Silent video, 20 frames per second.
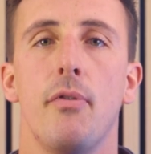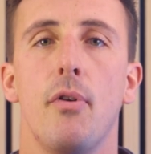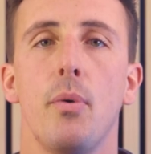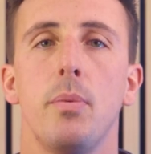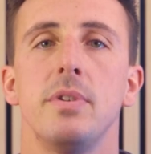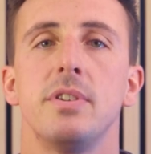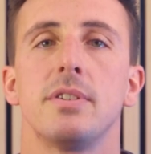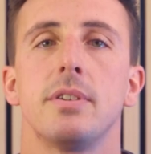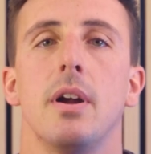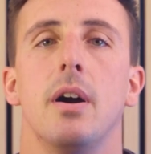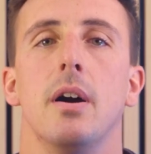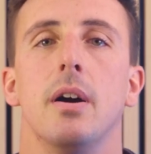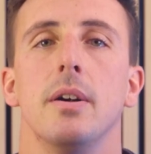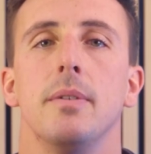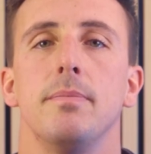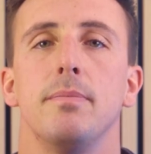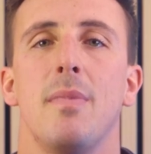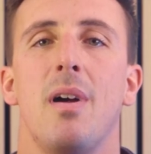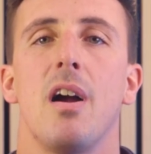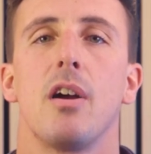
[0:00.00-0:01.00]
we start,
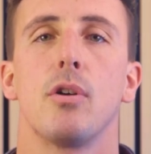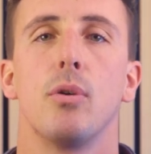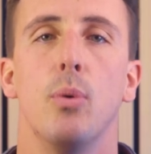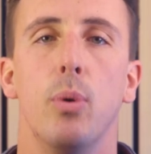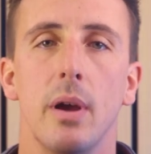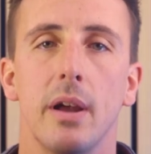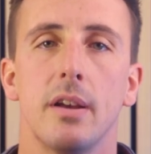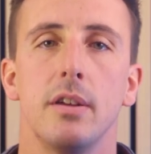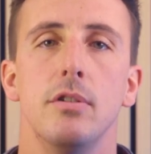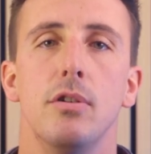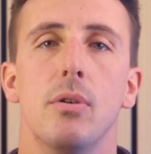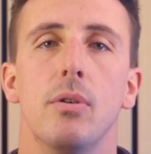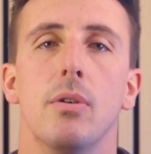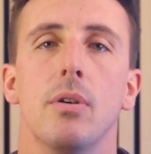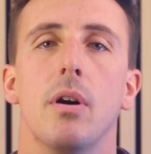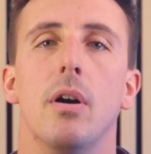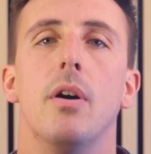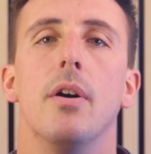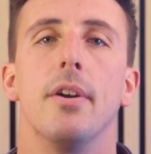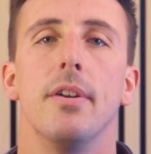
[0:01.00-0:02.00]
a quick note
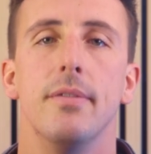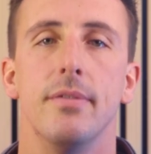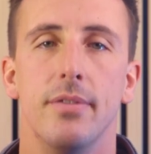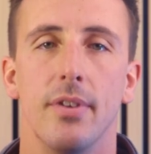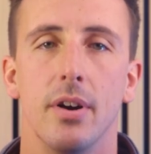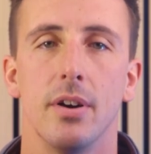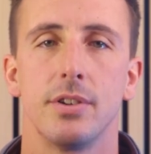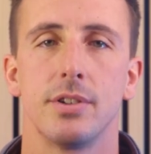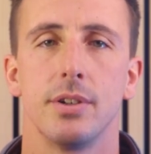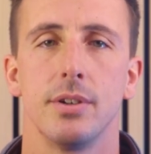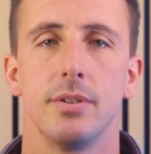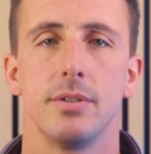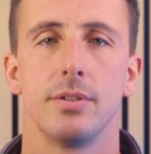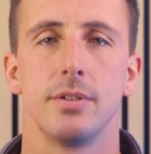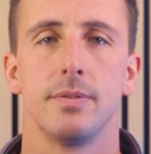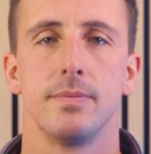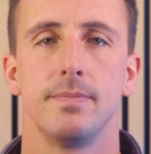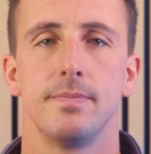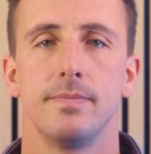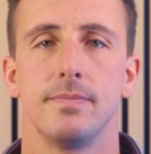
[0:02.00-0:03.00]
on inverters.
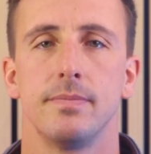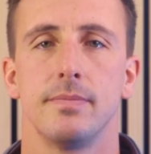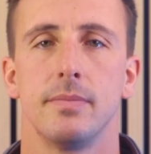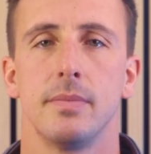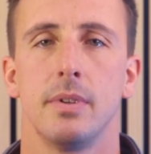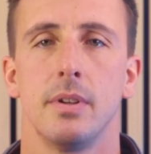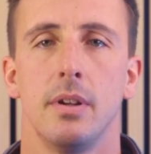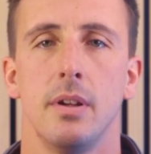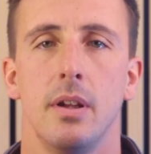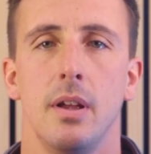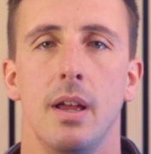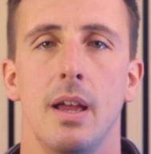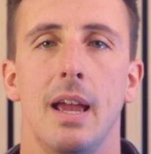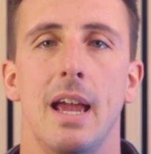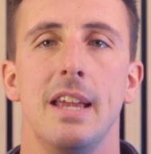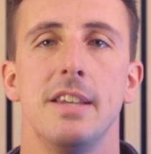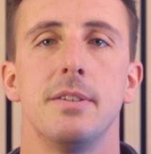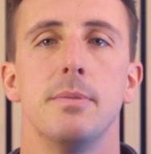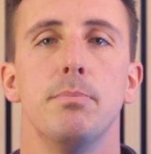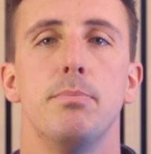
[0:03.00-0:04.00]

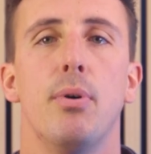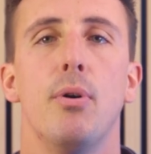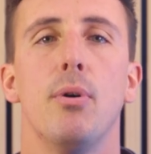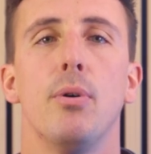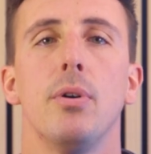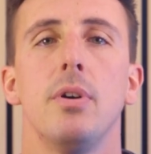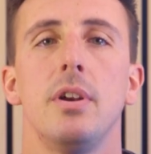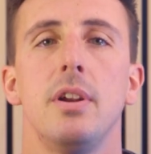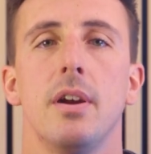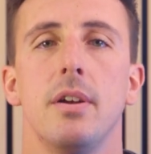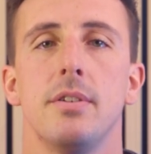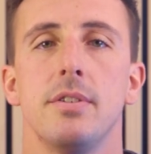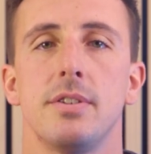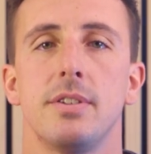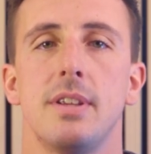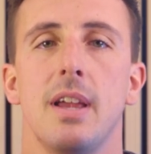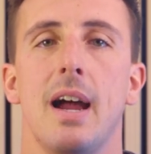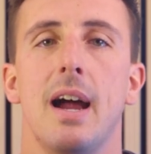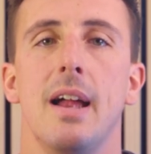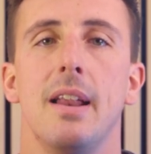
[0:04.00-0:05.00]
It's important you
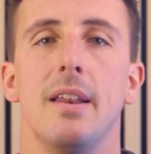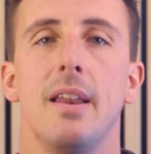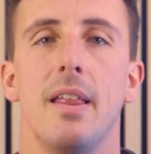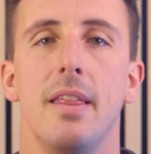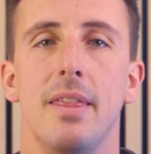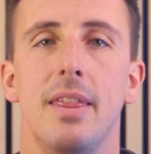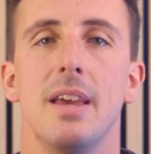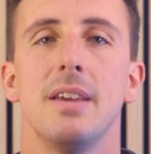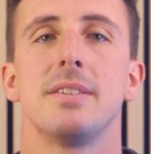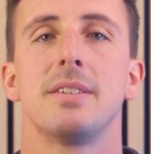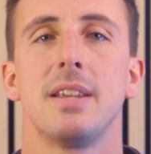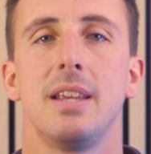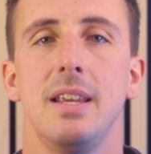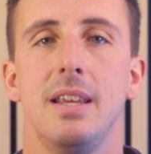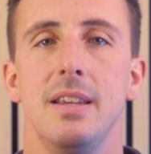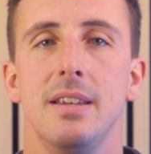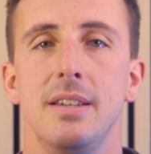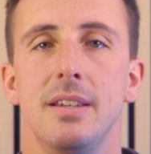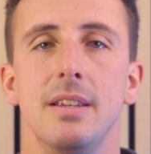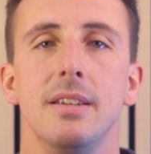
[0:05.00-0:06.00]
understand this key
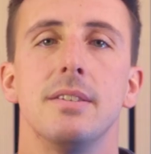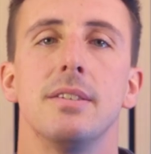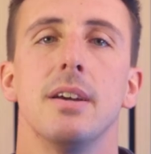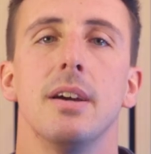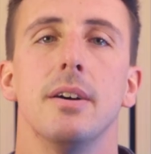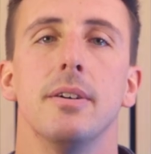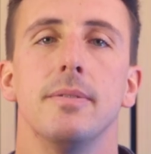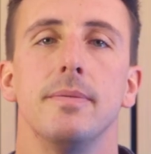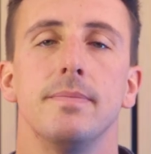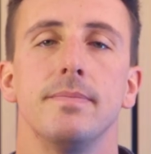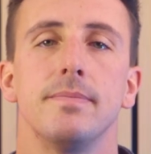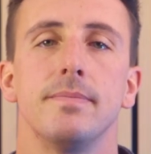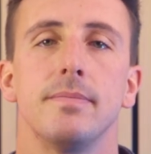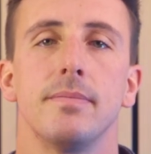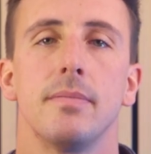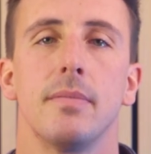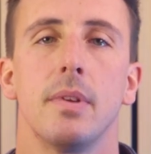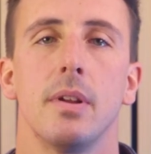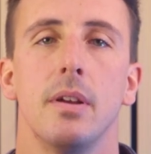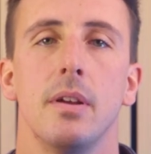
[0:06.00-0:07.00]
detail.
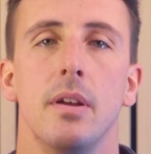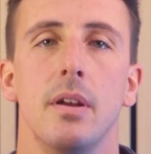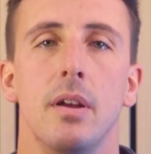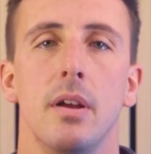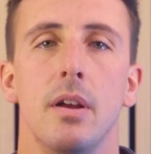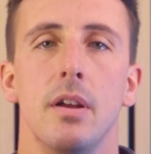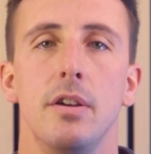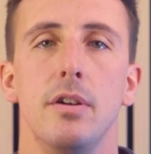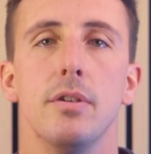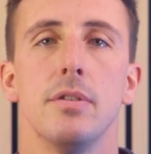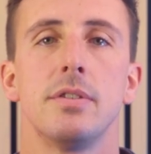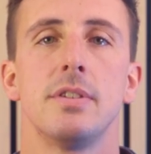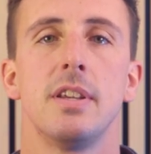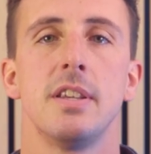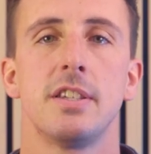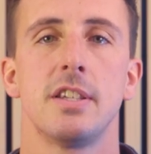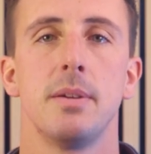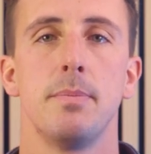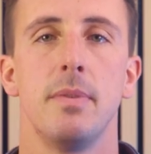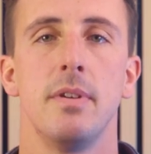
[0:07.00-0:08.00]
Your
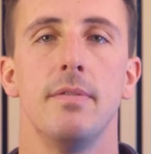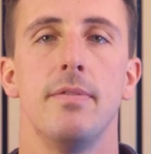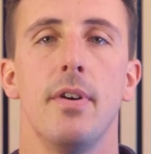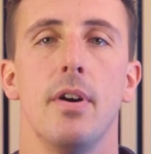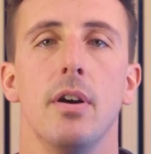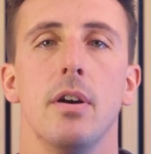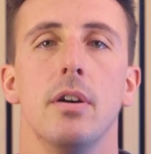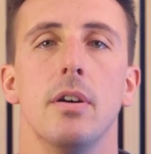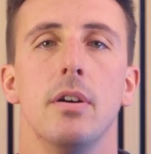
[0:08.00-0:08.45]
system inverter